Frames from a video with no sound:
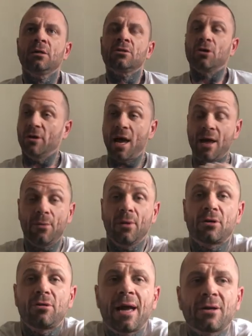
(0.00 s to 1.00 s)
So yeah, it will
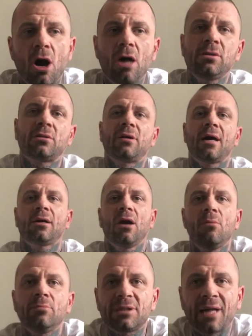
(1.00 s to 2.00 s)
crack on.
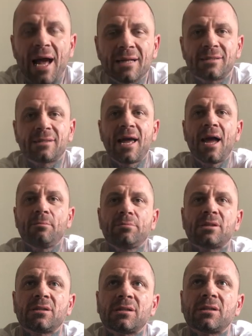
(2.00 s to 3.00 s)
We started
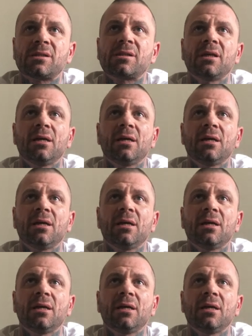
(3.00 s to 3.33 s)
steps.